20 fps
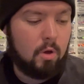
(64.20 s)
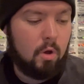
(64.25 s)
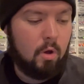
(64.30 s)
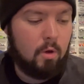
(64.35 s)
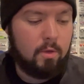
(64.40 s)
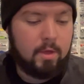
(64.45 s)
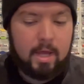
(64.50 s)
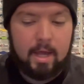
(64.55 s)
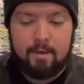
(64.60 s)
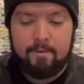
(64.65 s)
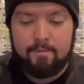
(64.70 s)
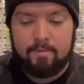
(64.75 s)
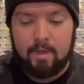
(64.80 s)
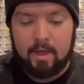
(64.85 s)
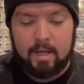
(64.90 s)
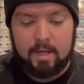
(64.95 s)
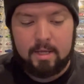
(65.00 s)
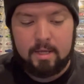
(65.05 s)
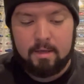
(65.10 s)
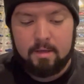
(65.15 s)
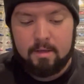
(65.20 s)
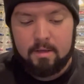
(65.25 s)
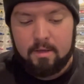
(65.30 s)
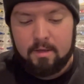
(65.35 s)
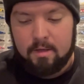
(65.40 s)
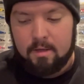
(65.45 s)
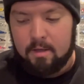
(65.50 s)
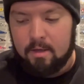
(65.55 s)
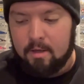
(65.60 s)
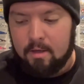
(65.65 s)
only have like
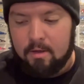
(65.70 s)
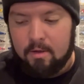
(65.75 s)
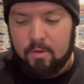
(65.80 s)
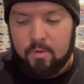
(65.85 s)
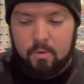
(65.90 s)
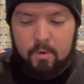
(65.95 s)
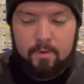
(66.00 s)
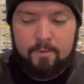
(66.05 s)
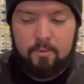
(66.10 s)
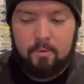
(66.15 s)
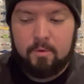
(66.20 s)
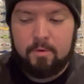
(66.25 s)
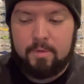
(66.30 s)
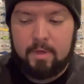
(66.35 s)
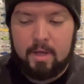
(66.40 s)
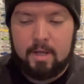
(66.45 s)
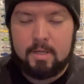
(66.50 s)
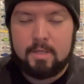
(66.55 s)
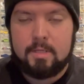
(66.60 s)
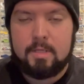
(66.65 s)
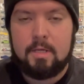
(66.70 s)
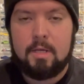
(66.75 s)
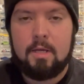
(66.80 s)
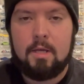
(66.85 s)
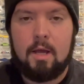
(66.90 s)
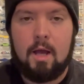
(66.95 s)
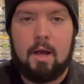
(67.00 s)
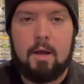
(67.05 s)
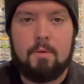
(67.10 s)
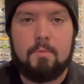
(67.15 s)
3 or 4 things
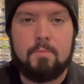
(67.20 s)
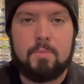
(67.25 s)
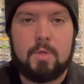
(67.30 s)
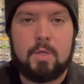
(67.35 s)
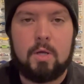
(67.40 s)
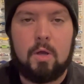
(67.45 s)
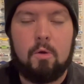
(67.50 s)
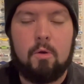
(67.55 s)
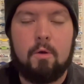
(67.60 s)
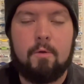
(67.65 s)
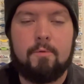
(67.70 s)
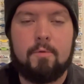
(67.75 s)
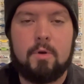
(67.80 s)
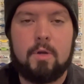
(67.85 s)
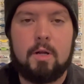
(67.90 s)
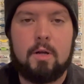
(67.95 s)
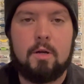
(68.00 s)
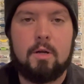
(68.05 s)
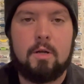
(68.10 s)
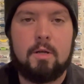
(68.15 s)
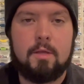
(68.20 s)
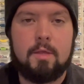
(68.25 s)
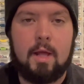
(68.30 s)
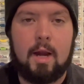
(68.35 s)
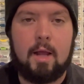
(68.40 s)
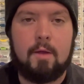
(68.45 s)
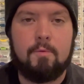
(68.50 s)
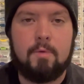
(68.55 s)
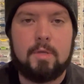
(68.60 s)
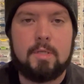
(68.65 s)
to go over here that
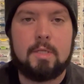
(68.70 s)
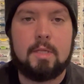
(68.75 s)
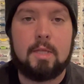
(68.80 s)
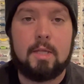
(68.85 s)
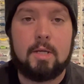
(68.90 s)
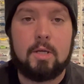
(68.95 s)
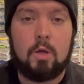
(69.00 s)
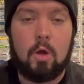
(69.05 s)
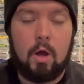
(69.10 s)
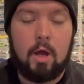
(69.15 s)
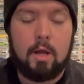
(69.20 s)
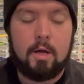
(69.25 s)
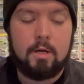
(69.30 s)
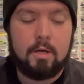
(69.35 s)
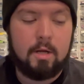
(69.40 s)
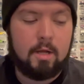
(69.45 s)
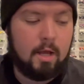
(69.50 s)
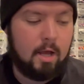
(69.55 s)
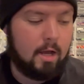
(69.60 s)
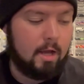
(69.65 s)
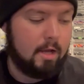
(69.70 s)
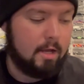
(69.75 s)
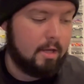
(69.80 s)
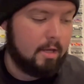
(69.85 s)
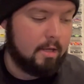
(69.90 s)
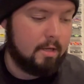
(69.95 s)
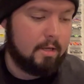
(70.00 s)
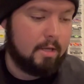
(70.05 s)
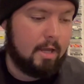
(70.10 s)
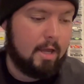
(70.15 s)
I recently got
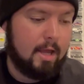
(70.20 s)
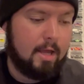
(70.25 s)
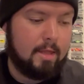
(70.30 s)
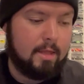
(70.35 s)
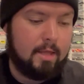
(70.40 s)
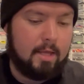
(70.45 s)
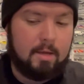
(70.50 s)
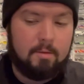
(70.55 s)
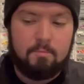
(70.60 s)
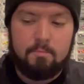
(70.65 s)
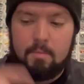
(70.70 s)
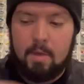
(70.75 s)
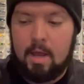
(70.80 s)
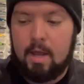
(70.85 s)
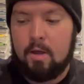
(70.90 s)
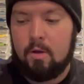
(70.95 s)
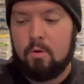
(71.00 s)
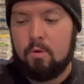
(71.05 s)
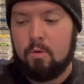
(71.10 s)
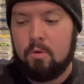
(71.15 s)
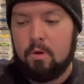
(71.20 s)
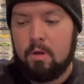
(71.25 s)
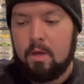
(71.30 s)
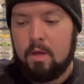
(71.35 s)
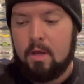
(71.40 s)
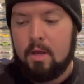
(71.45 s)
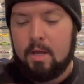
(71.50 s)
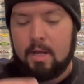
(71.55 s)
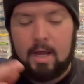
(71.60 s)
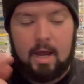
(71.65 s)
in the mail.
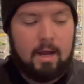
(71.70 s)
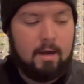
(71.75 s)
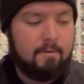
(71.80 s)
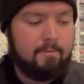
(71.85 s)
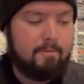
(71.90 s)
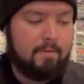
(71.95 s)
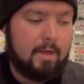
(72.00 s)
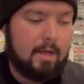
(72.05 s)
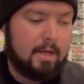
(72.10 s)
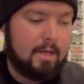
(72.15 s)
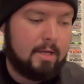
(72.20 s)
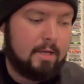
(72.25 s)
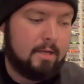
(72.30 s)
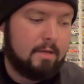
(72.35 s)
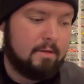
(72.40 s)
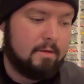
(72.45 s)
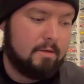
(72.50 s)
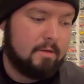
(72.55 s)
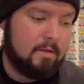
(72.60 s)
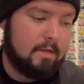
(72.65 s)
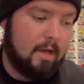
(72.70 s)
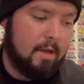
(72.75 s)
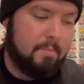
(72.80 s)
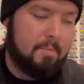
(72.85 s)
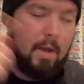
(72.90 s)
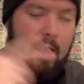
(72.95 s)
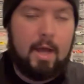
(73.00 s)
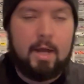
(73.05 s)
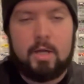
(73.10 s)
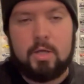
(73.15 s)
Kind of like a
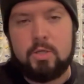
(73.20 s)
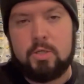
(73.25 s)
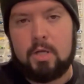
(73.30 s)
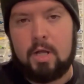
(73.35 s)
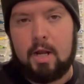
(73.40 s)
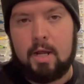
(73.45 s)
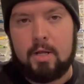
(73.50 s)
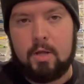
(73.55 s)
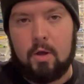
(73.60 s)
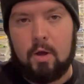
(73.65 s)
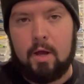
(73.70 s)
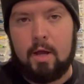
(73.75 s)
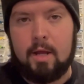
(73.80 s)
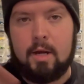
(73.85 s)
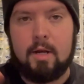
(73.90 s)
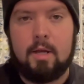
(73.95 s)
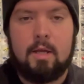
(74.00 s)
package that I got,